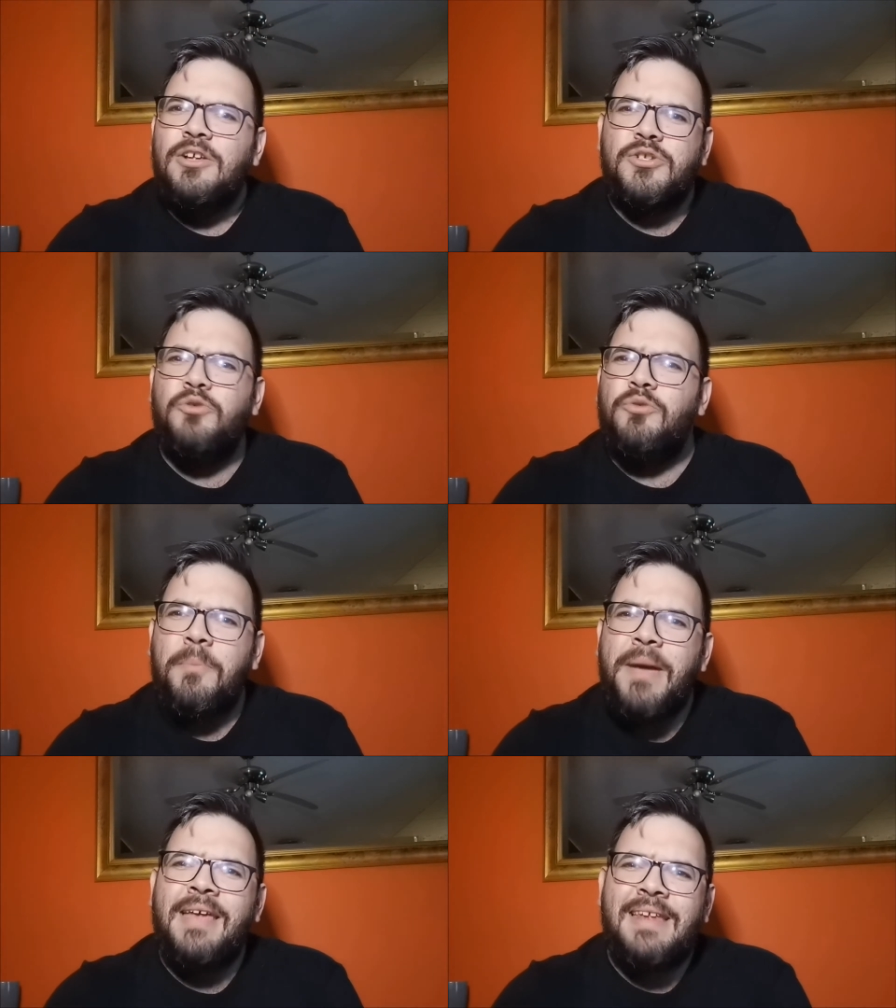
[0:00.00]
To
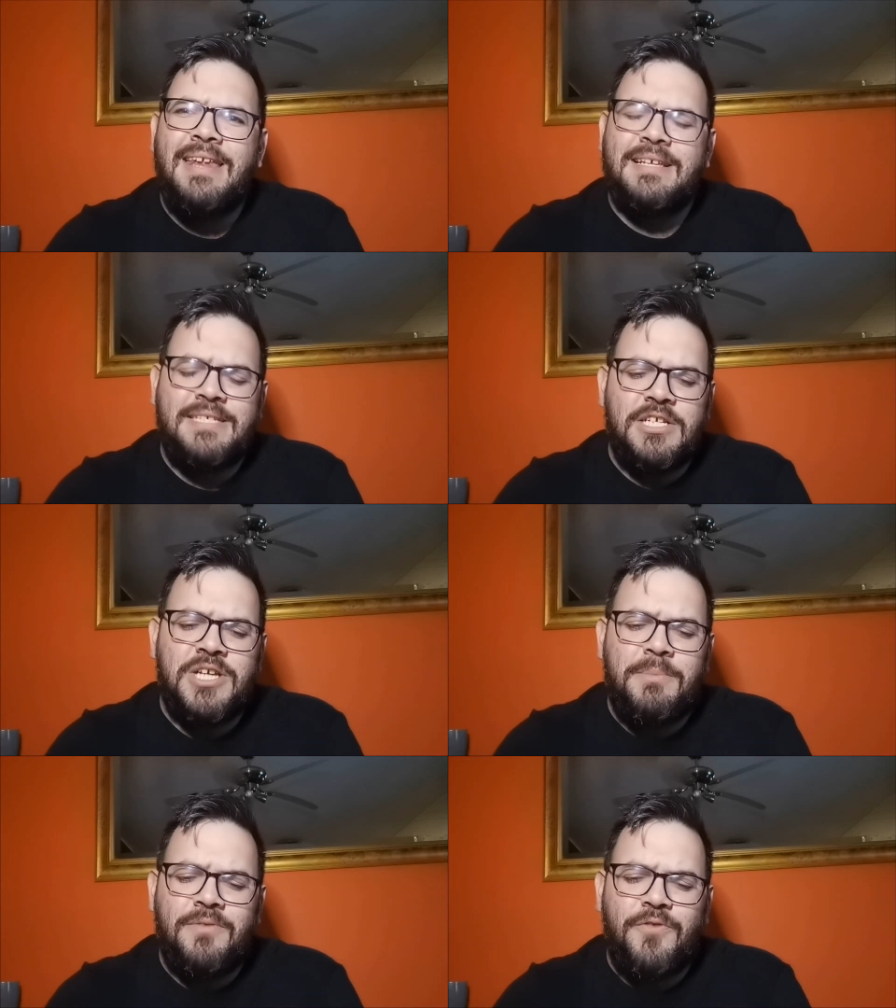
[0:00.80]
remain NXT
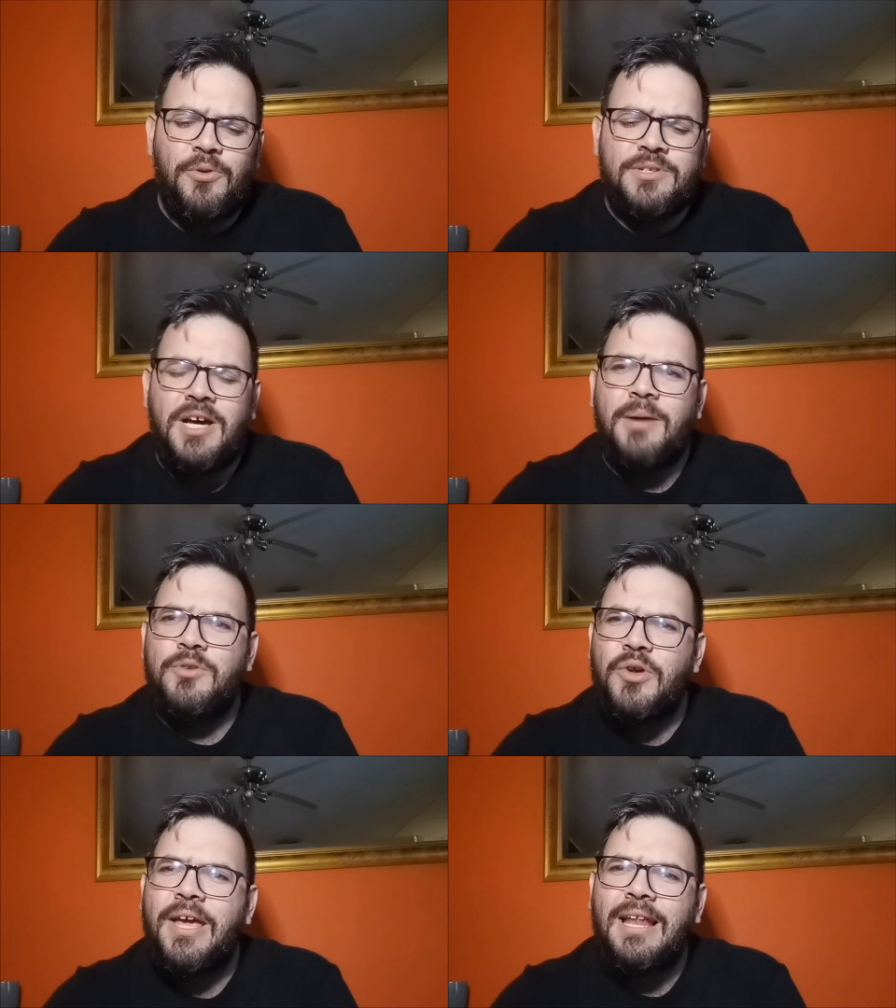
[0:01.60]
champion for all time,
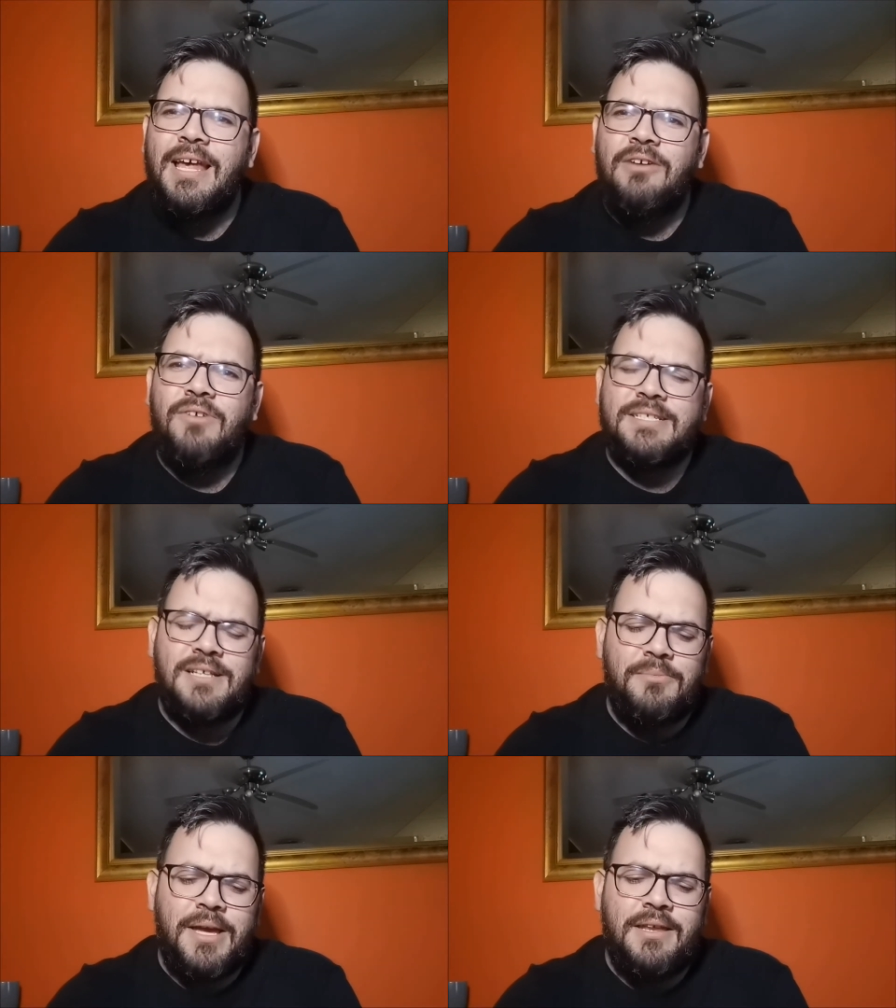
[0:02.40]
to headline
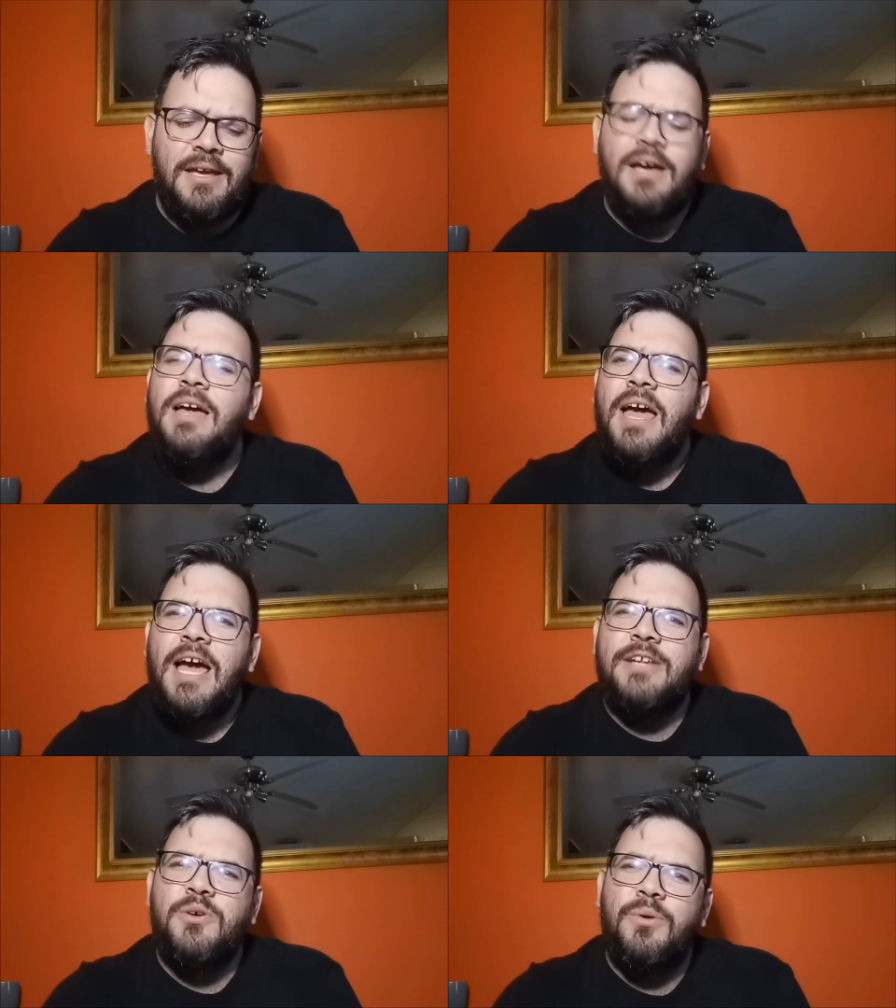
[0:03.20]
WrestleMania,
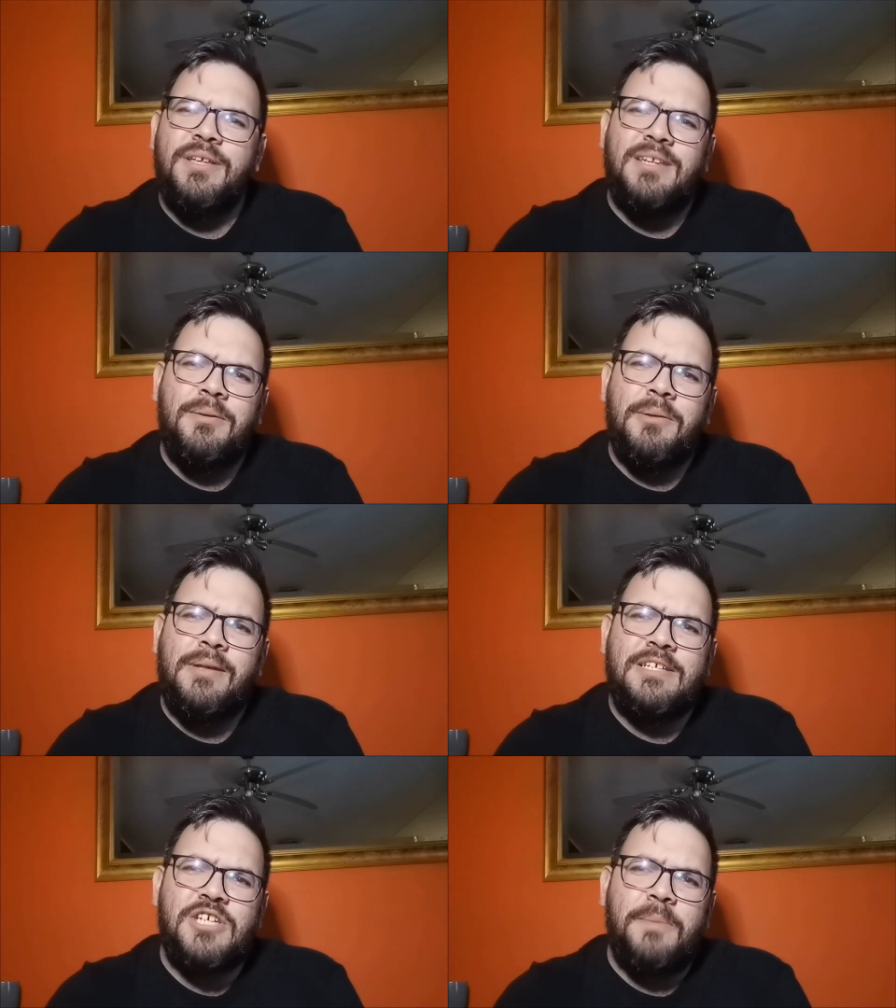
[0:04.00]
and to win the
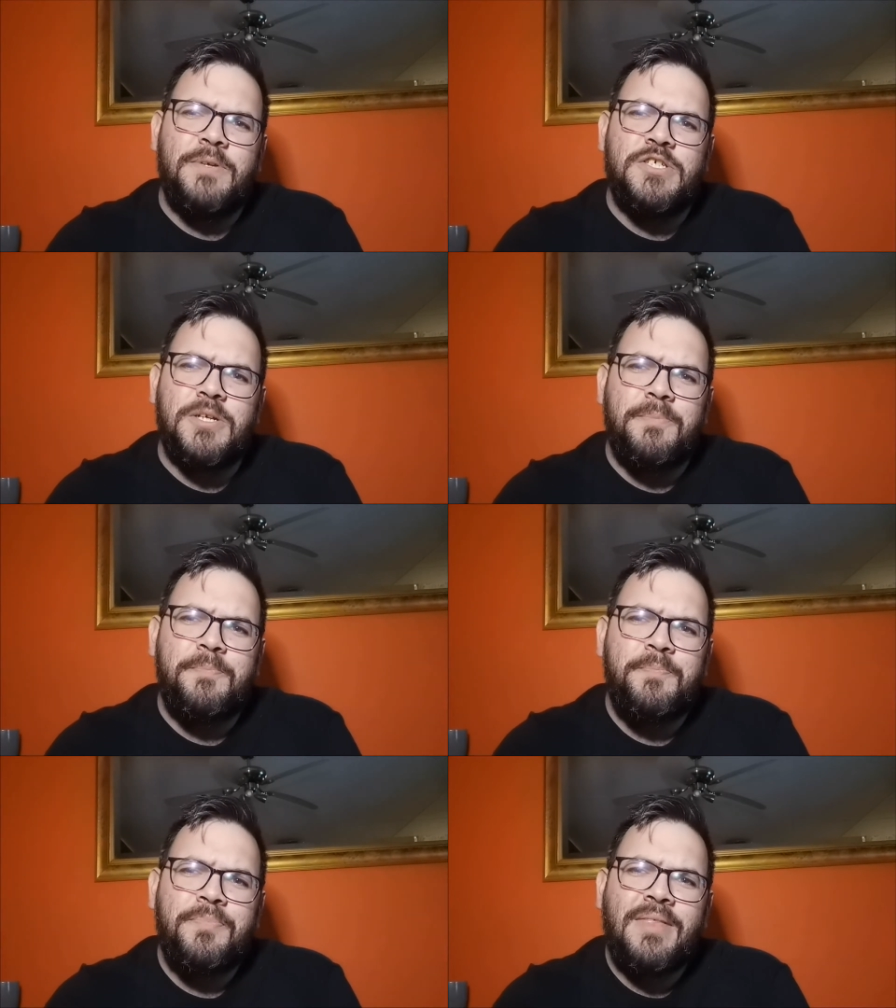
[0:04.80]
WWE Championship.
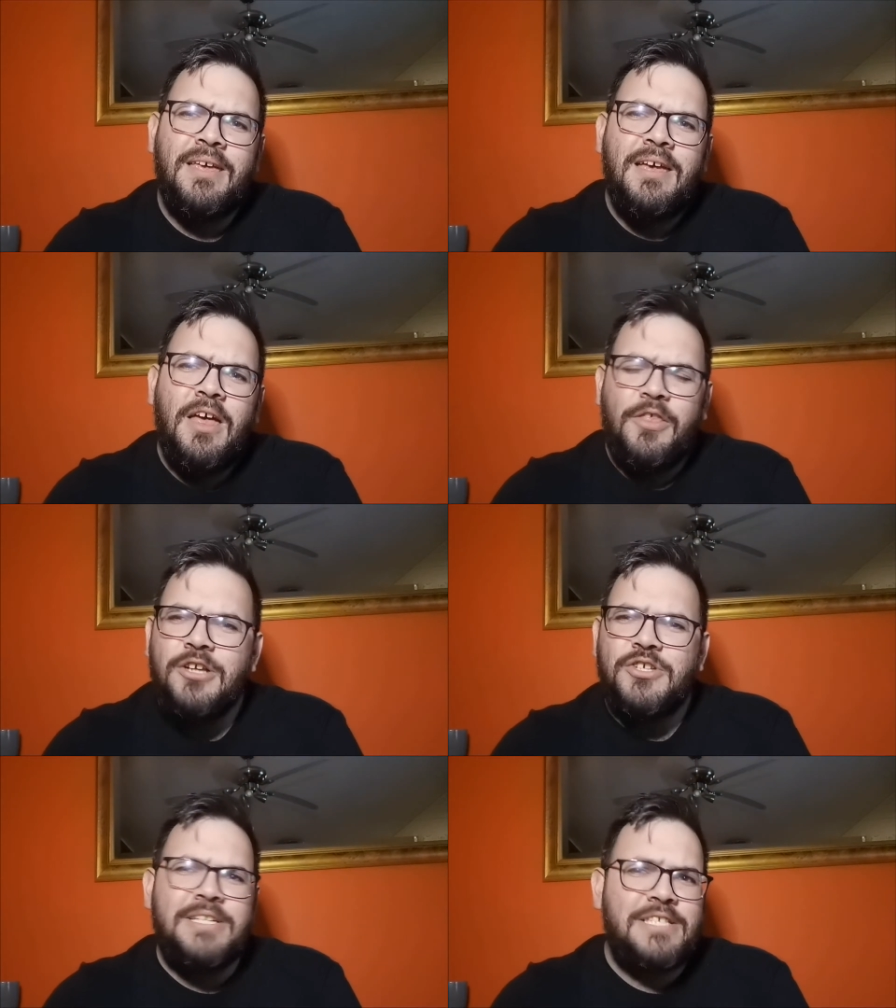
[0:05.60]

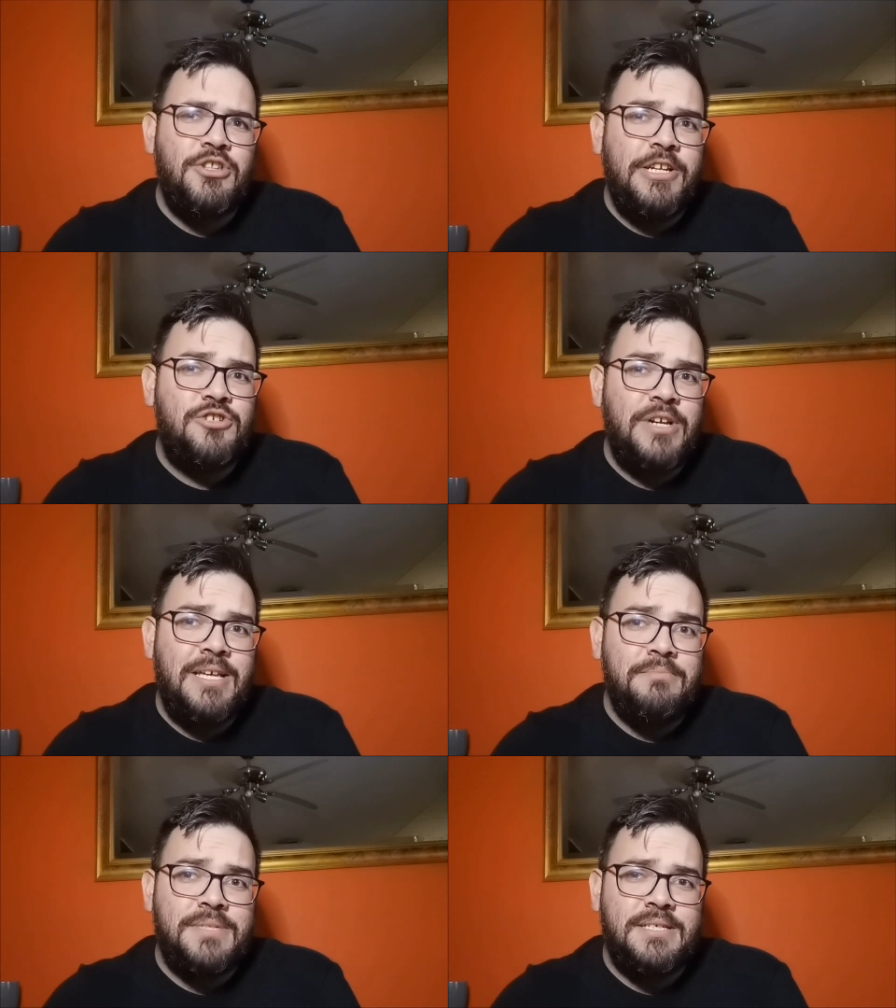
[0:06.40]
Those are his 3
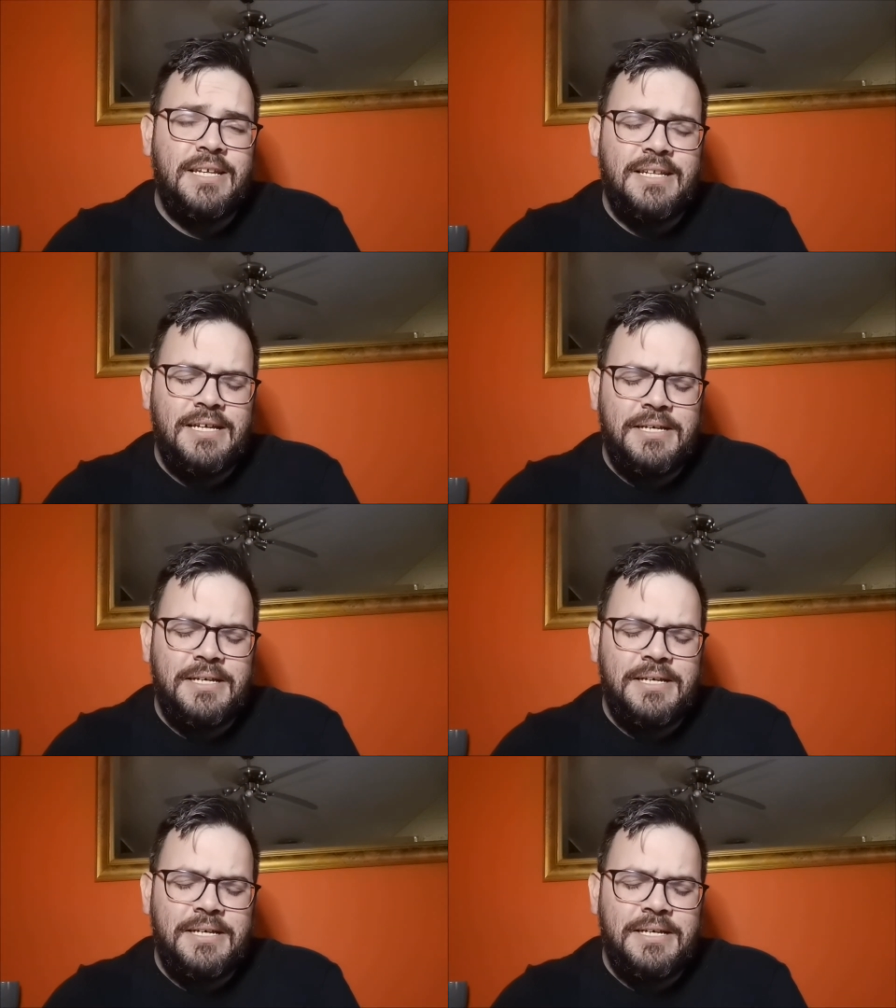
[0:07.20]
dreams, and,